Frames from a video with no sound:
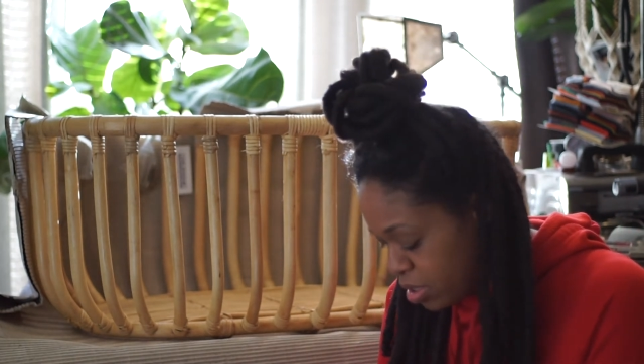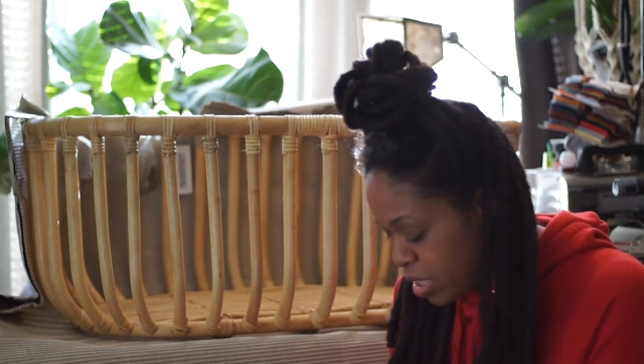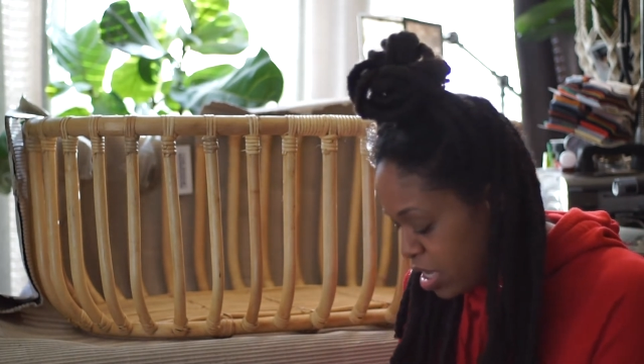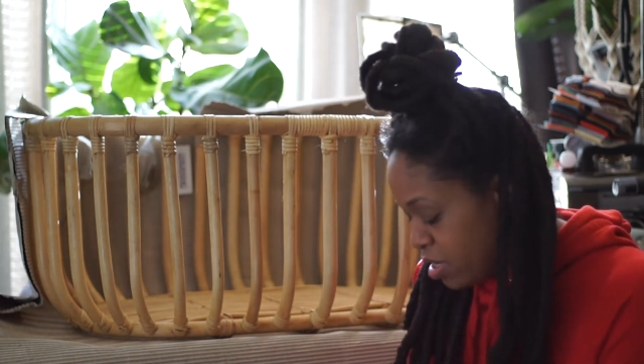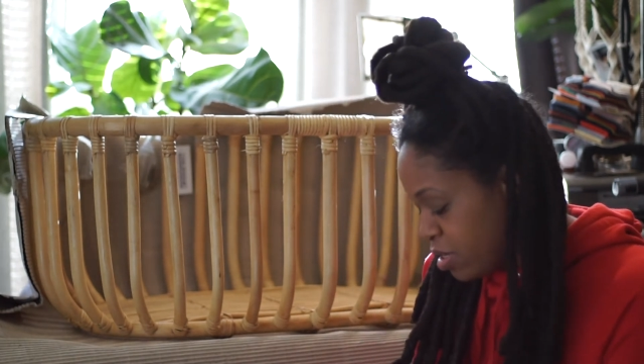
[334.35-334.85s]

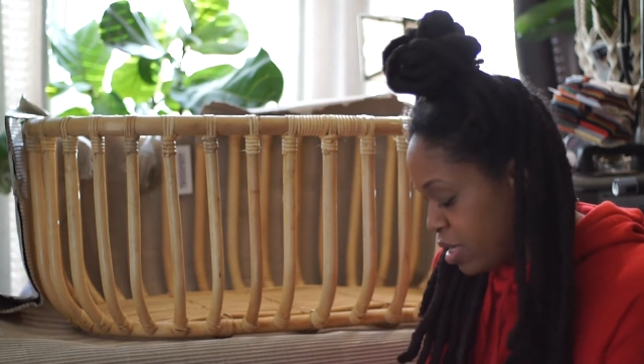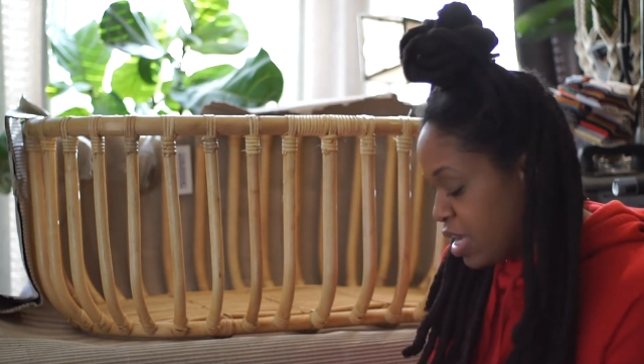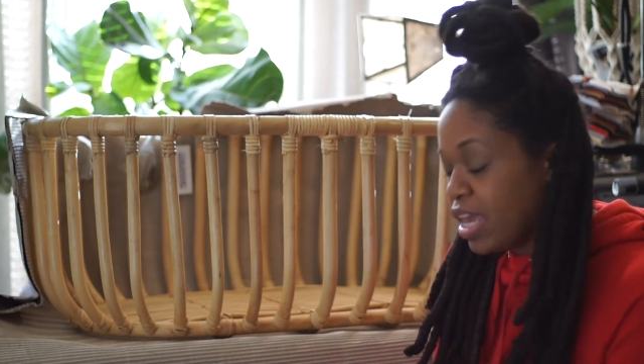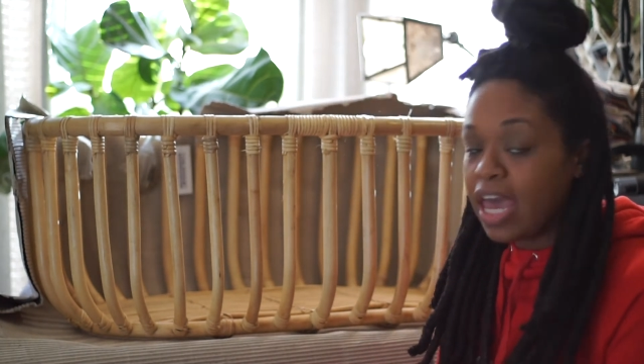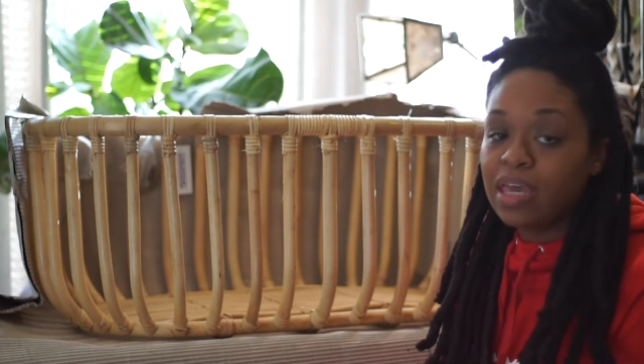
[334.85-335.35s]
Like,
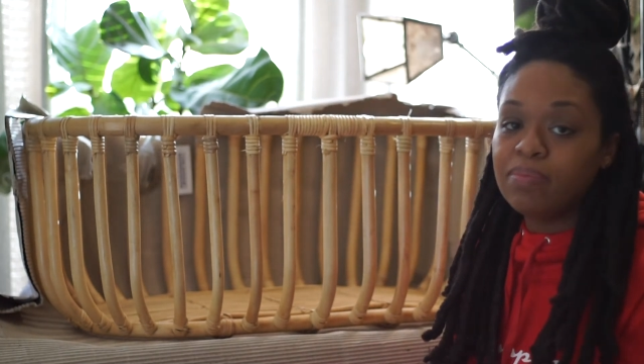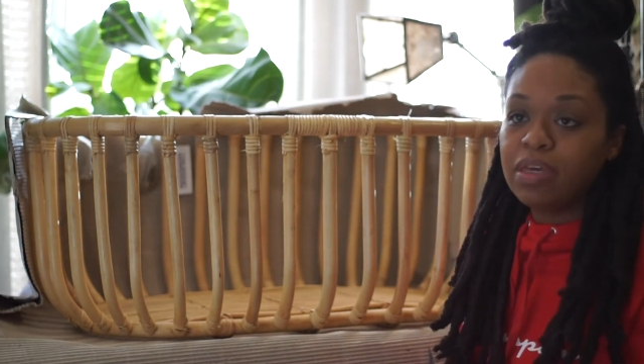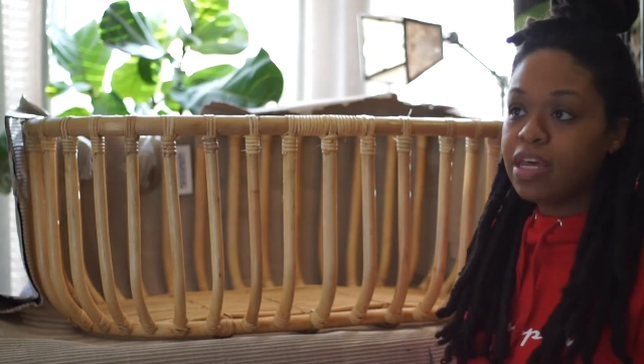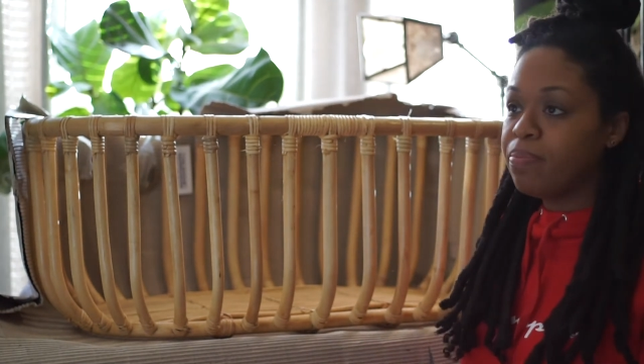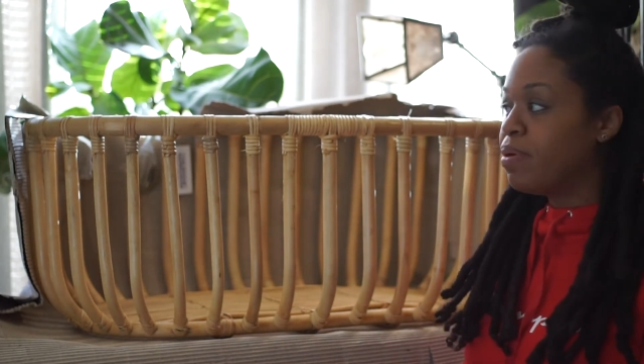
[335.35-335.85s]
it came
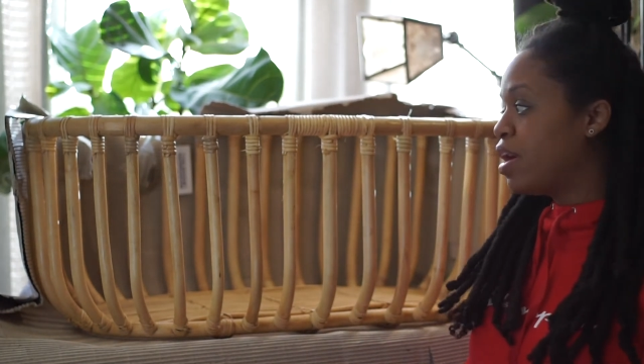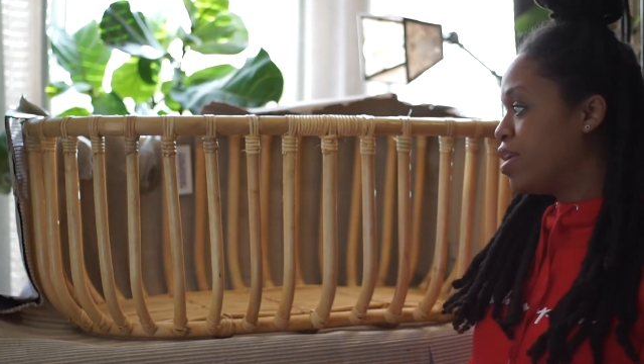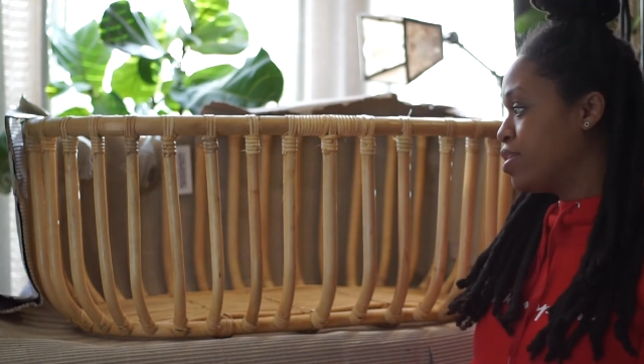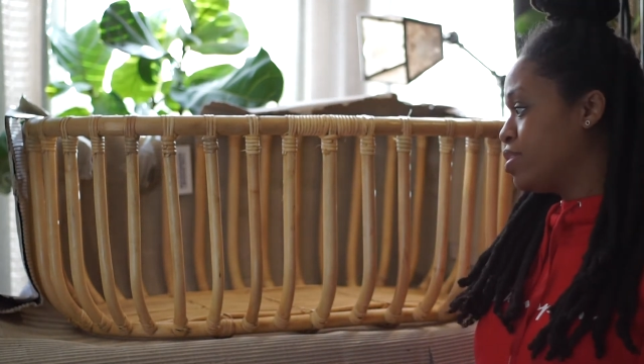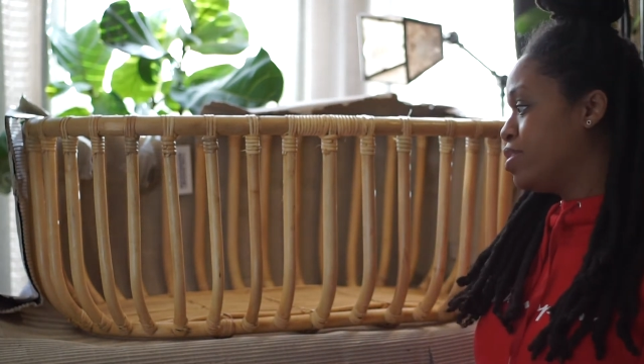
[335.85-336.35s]
in a
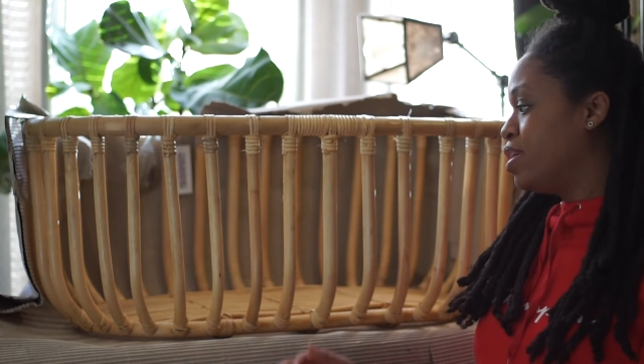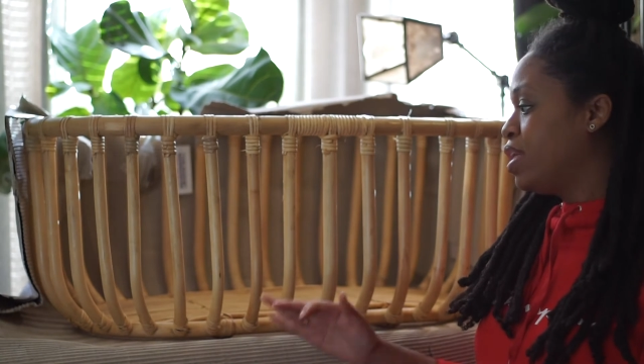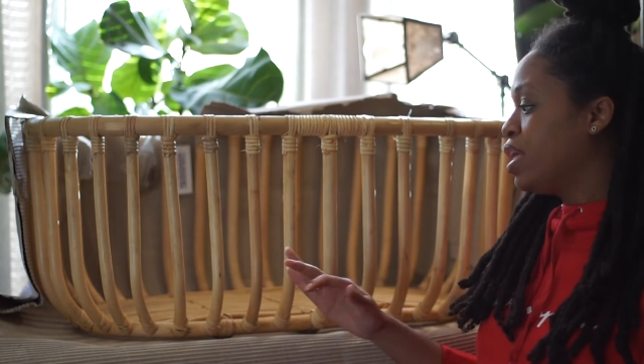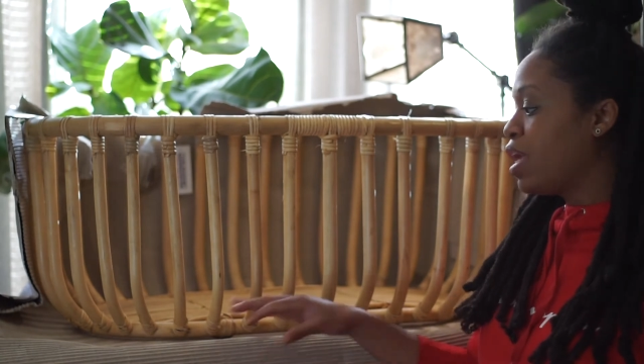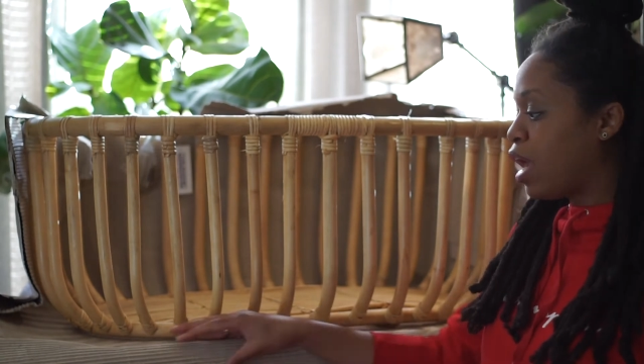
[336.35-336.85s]
box, then
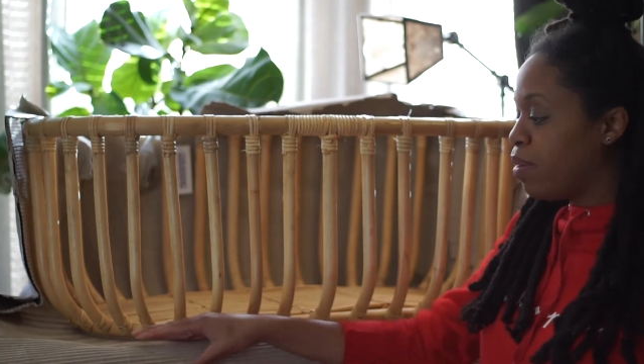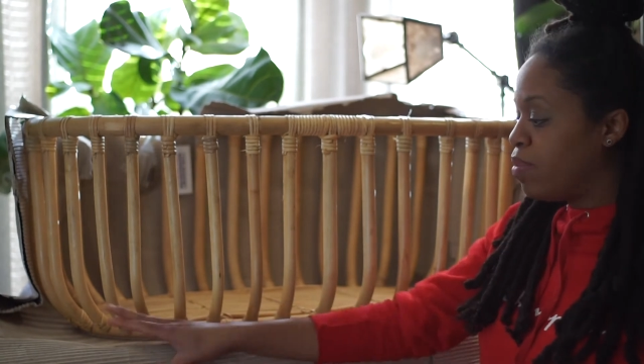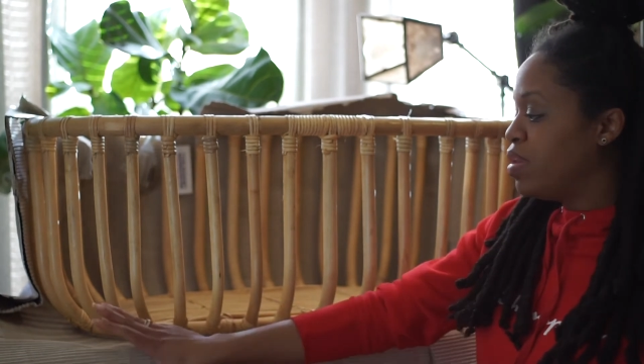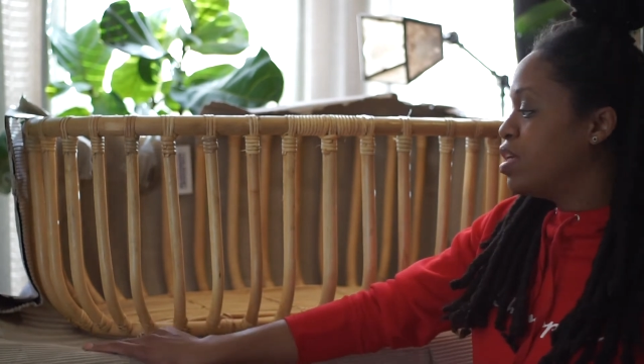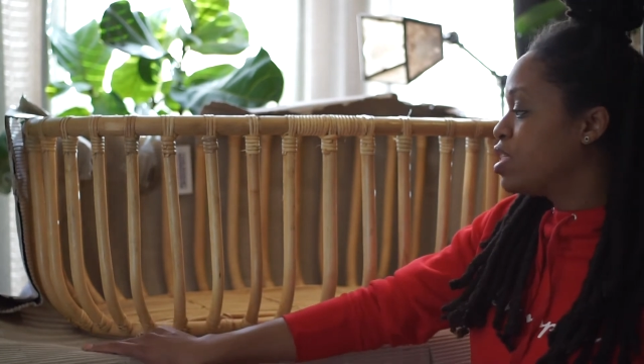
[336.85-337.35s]
it came
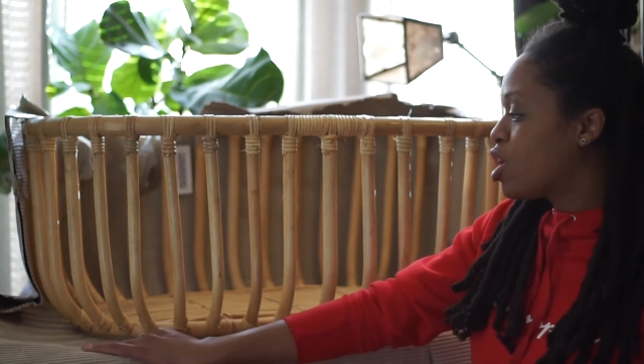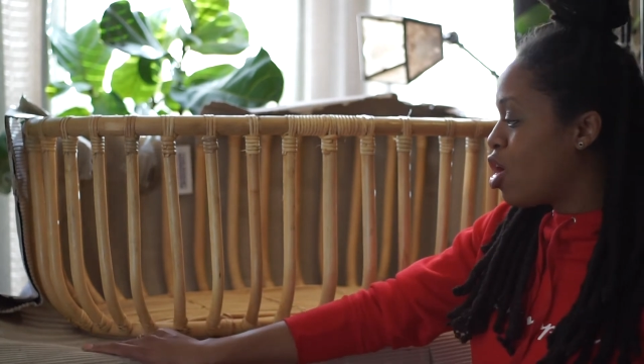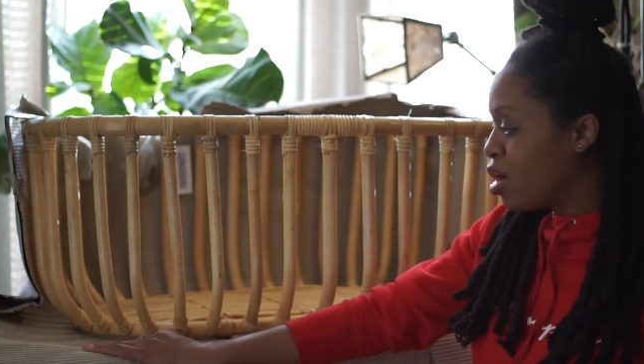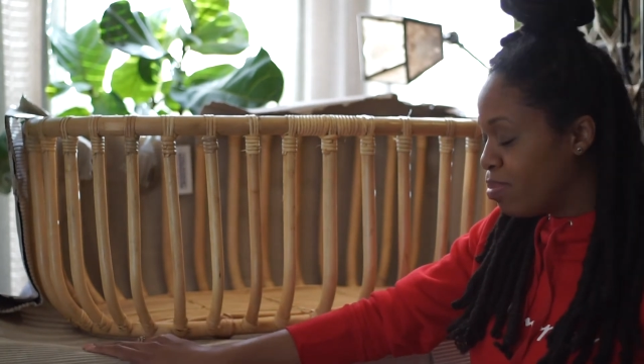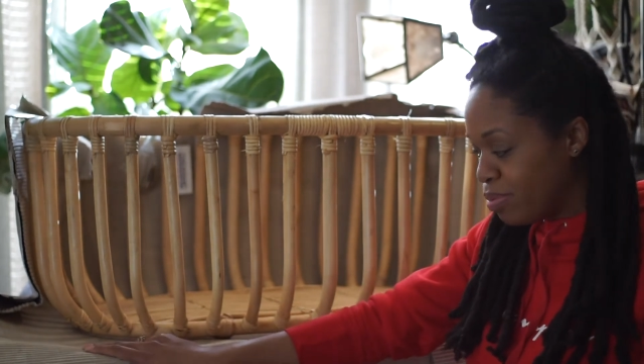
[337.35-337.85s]
in this
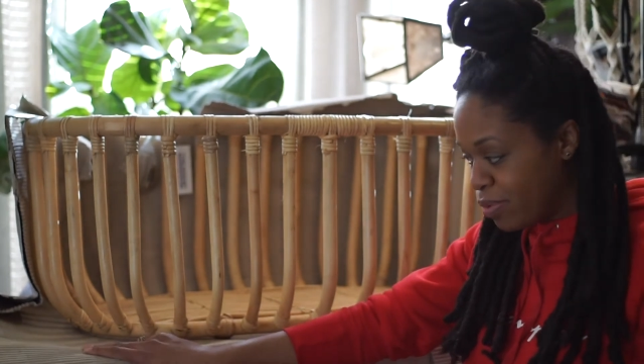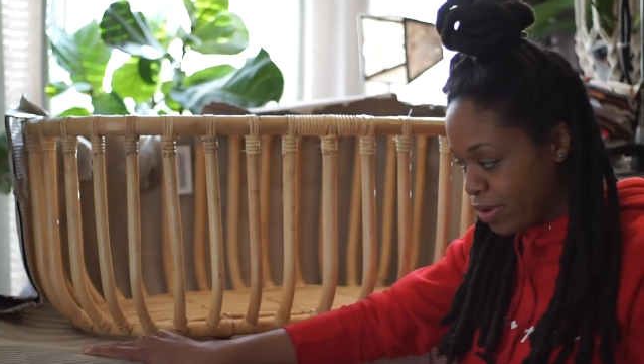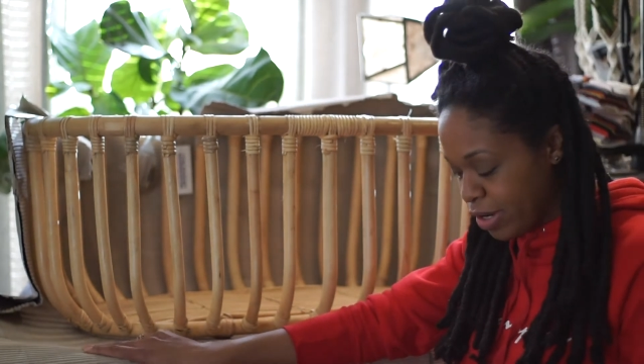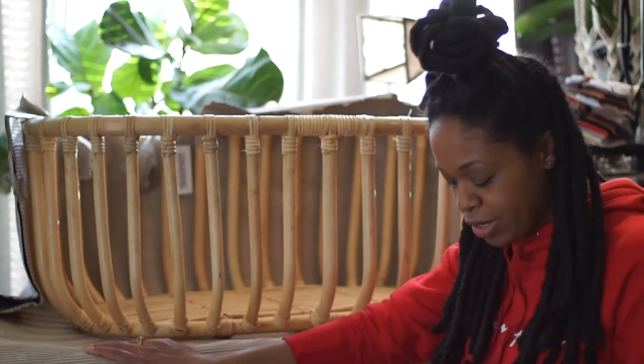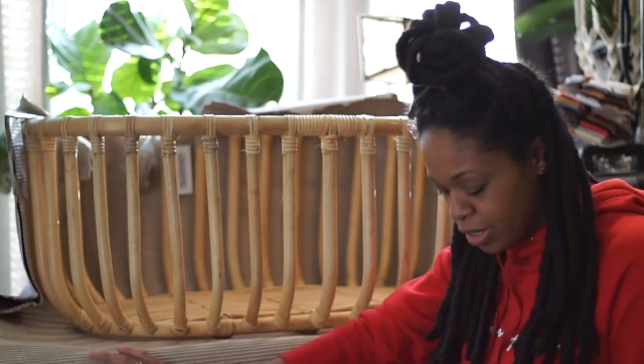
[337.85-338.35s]

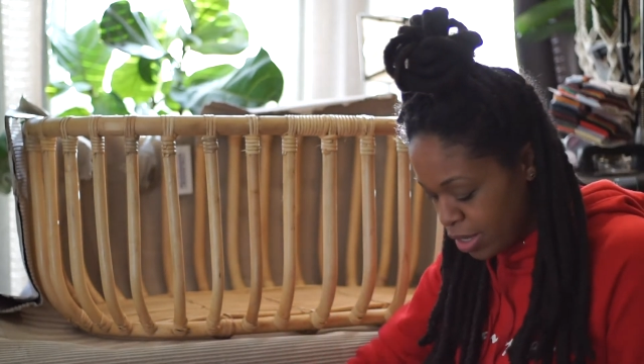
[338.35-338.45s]
cardboard,